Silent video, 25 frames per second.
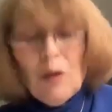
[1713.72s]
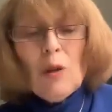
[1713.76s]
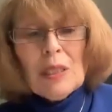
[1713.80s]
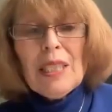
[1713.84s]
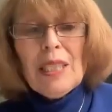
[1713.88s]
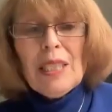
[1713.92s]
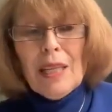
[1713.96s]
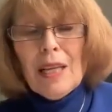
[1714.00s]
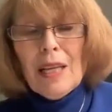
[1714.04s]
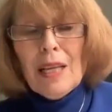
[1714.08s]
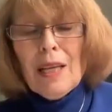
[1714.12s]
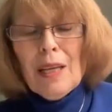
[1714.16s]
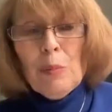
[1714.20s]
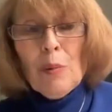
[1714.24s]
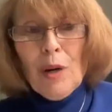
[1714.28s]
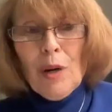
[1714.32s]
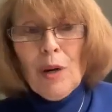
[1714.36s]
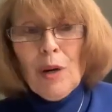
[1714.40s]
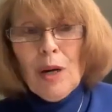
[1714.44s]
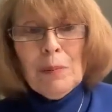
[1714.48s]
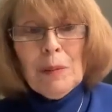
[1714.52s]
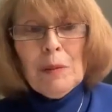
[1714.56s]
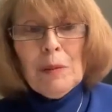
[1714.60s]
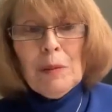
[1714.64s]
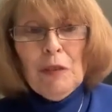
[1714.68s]
cause a lot of
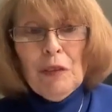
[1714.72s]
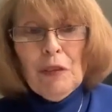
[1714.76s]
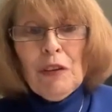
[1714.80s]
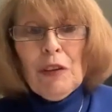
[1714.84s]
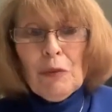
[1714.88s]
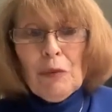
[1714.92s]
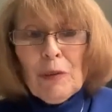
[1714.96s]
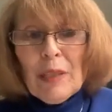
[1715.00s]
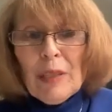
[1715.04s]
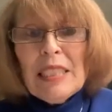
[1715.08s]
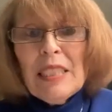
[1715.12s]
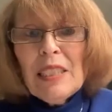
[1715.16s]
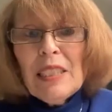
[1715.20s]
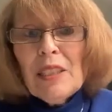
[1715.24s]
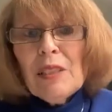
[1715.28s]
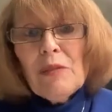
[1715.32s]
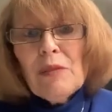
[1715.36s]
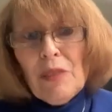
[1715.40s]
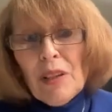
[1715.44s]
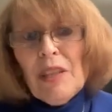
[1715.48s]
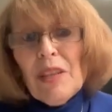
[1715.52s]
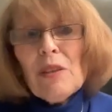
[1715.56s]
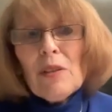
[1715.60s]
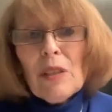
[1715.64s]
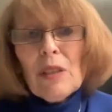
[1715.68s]
problems for the rest
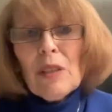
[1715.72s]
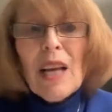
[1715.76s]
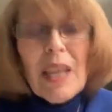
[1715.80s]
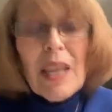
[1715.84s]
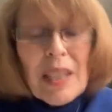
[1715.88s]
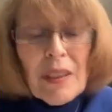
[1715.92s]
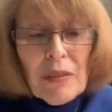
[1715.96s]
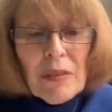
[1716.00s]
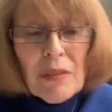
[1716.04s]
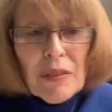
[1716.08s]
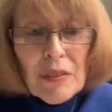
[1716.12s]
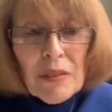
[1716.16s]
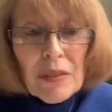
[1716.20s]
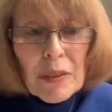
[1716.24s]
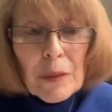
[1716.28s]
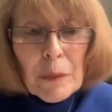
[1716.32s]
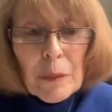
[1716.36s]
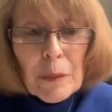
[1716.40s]
of their life.